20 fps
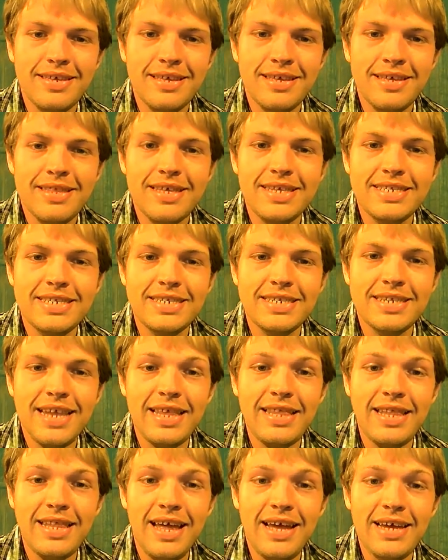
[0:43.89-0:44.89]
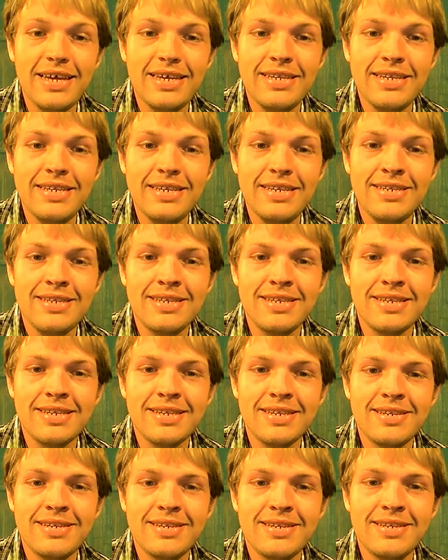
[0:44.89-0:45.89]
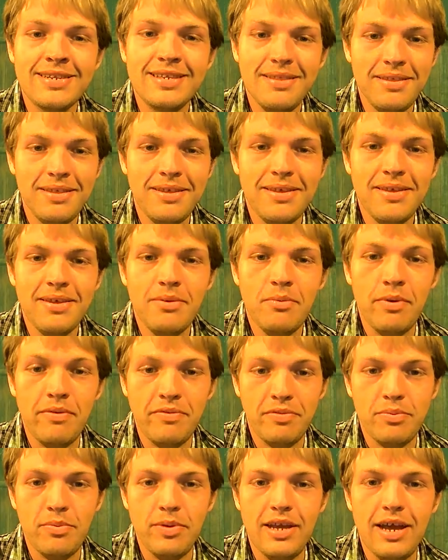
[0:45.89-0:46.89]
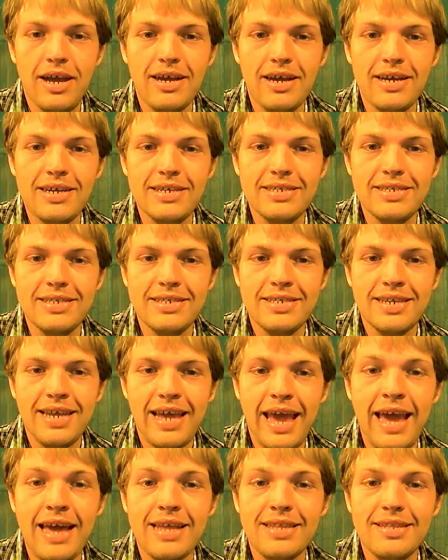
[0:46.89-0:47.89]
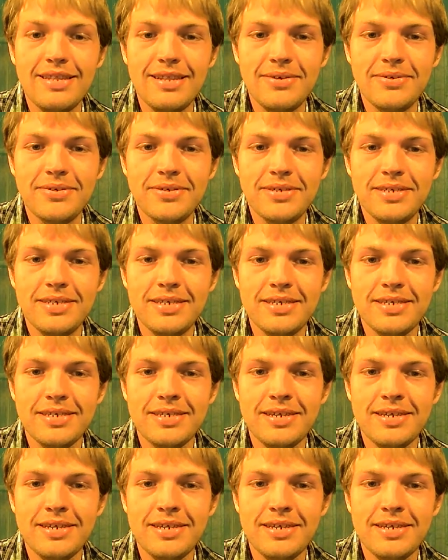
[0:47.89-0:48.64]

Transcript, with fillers: This is a lion with three eyes, antlers,